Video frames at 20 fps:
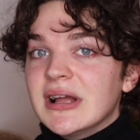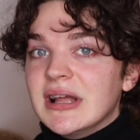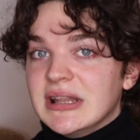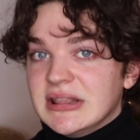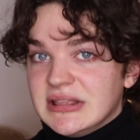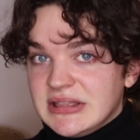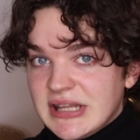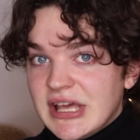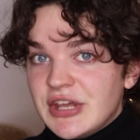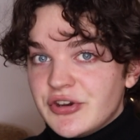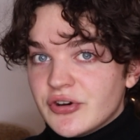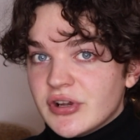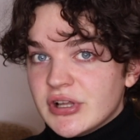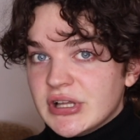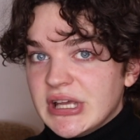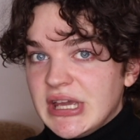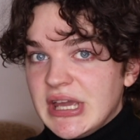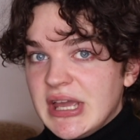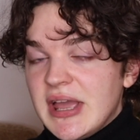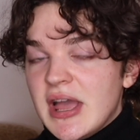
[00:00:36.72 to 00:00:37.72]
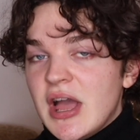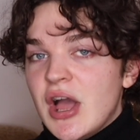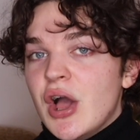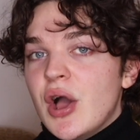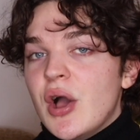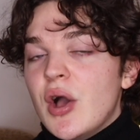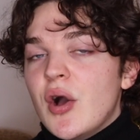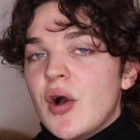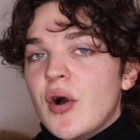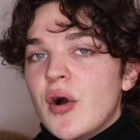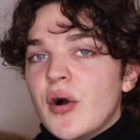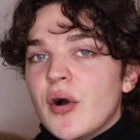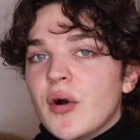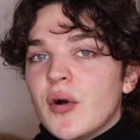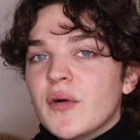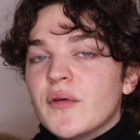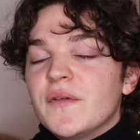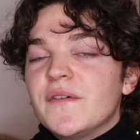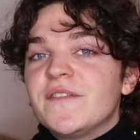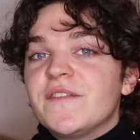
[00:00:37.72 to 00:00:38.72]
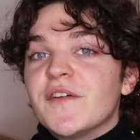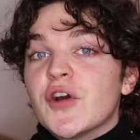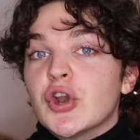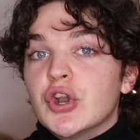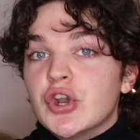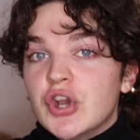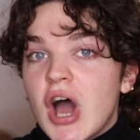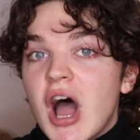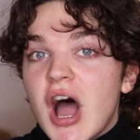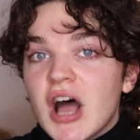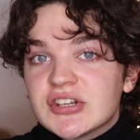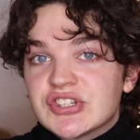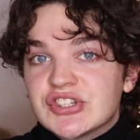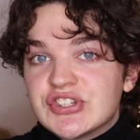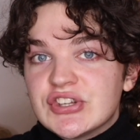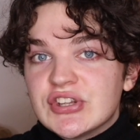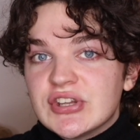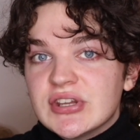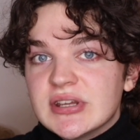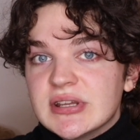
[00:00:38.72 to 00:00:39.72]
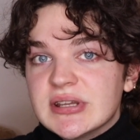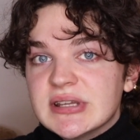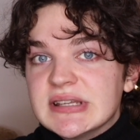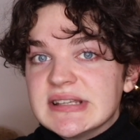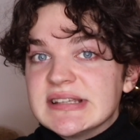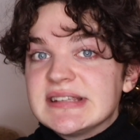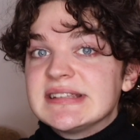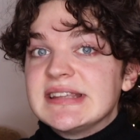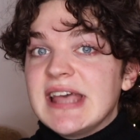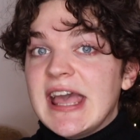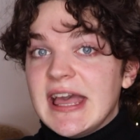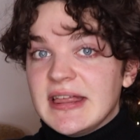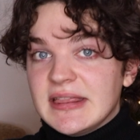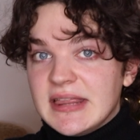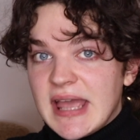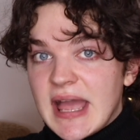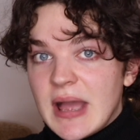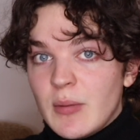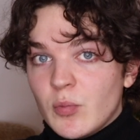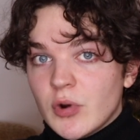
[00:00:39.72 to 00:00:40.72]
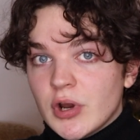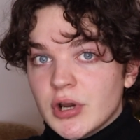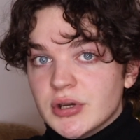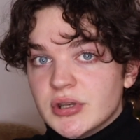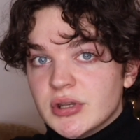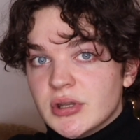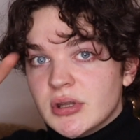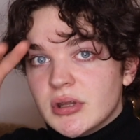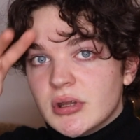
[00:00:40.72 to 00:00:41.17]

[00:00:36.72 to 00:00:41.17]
literally for not saying the M word.